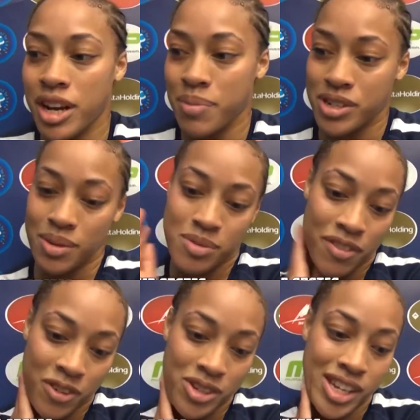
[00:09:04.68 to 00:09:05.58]
Championships.
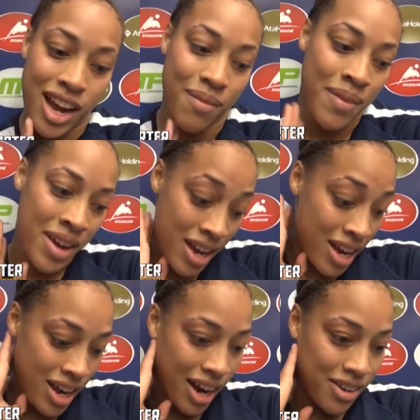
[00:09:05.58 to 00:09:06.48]
My first time,
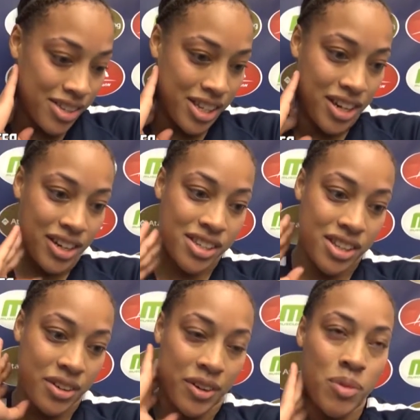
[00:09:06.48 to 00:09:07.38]
I was the youngest
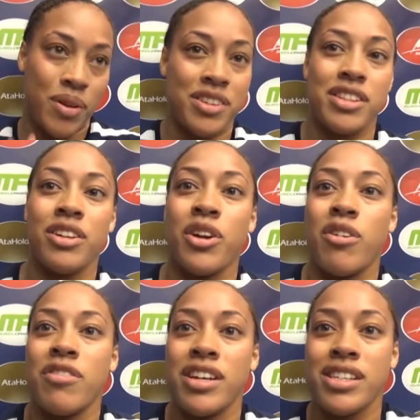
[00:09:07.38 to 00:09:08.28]
in the group. I was a little
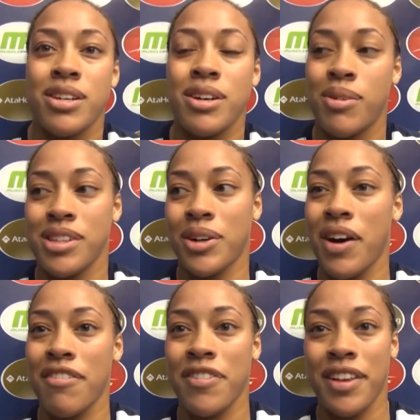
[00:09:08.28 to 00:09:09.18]
nervous. Wasn't
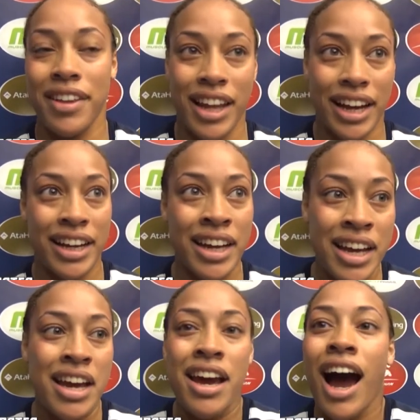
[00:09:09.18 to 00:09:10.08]
quite feeling like
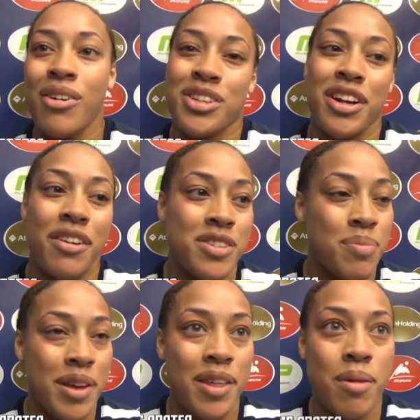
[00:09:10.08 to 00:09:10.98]
I was good enough
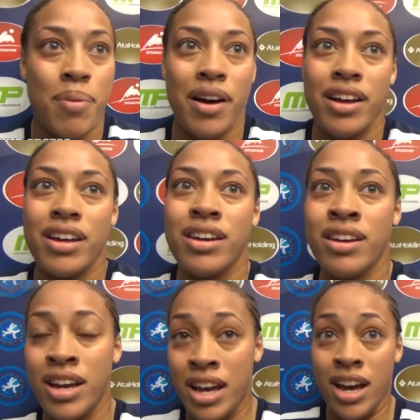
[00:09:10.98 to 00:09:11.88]
to be there, but
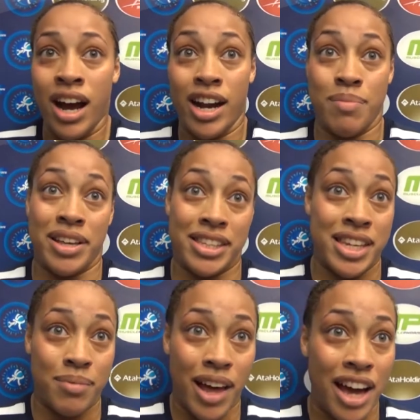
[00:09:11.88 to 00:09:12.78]
I didn't make the
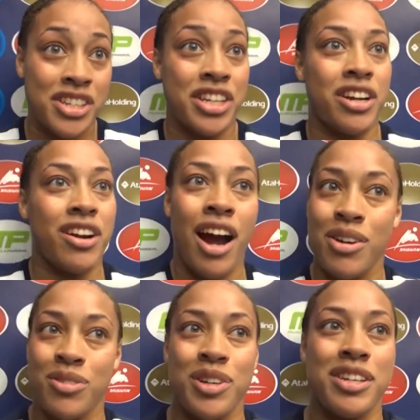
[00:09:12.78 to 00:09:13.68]
team last year.
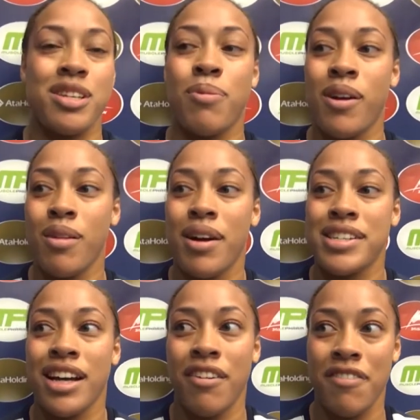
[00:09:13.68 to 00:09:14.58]
I was really disappointed in
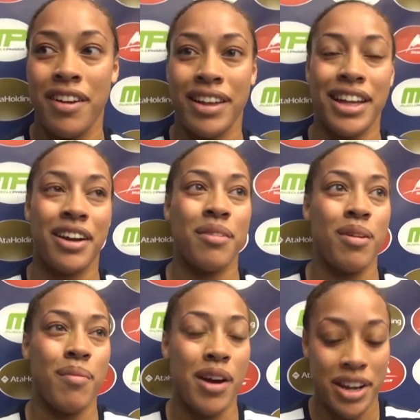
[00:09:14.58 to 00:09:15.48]
myself. I felt like that could have
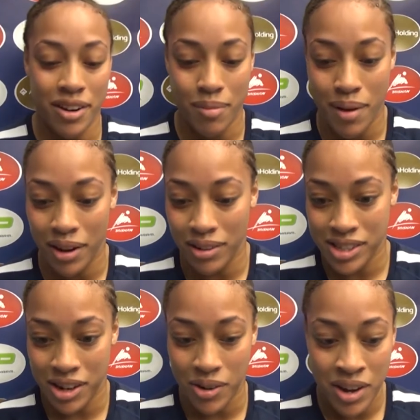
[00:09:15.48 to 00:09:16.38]
been my year to medal,
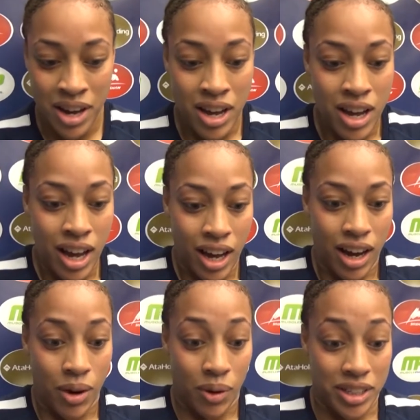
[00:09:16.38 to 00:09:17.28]
so
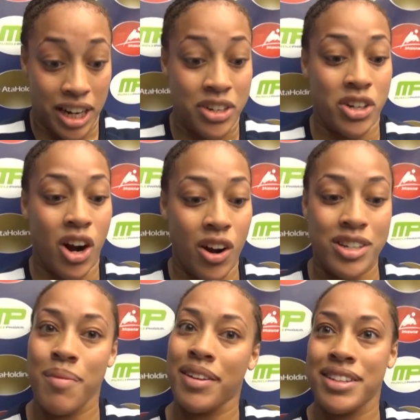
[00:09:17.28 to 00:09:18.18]
I worked extra
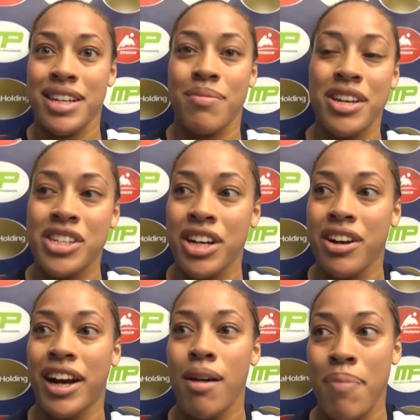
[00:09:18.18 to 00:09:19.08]
hard to make the team this
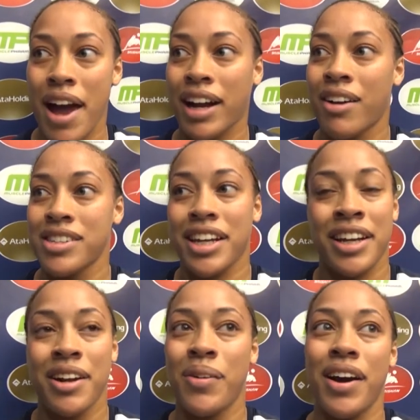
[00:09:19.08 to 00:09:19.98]
year, got back, and I was like,
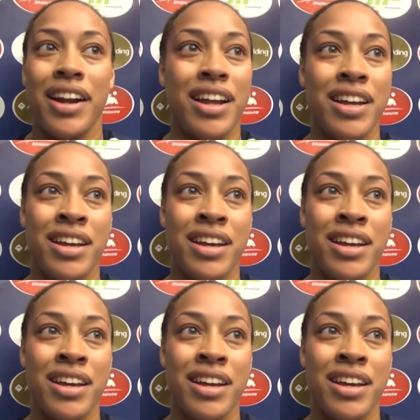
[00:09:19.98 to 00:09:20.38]
you know what?